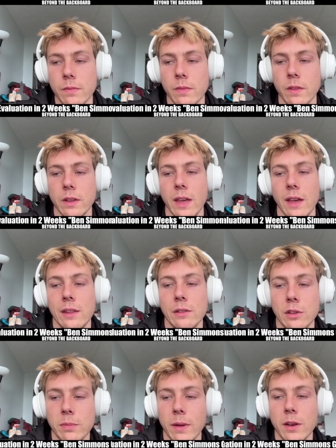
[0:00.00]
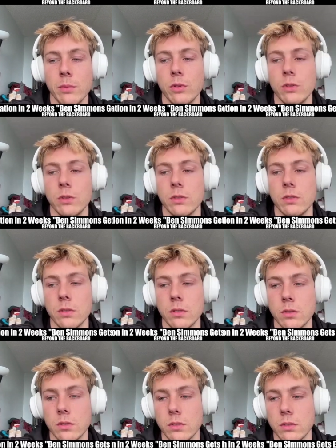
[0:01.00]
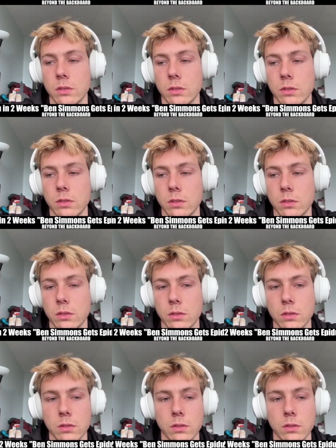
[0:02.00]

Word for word: been a thing. He's expendable. Huh? Warriors.